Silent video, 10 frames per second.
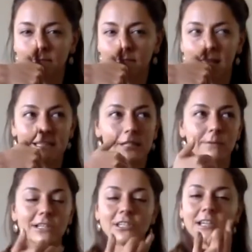And
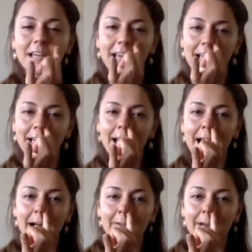switch,
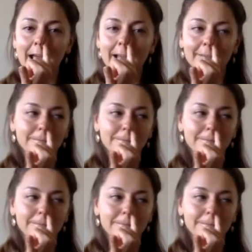inhale right,